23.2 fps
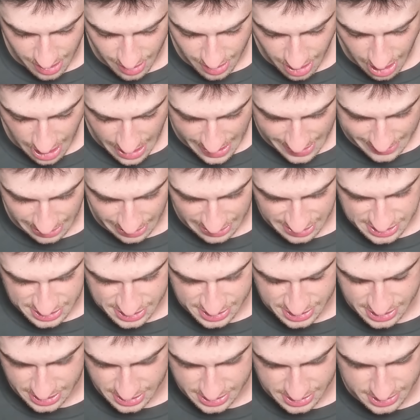I had like
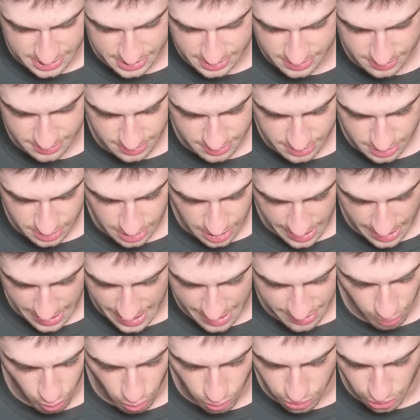6, I
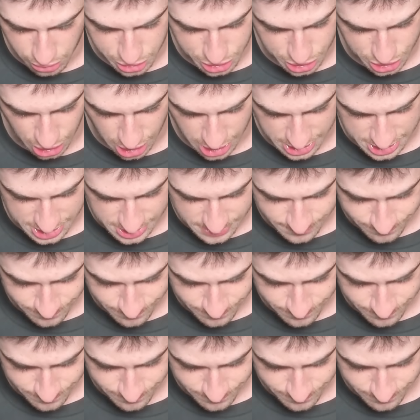had all those shots,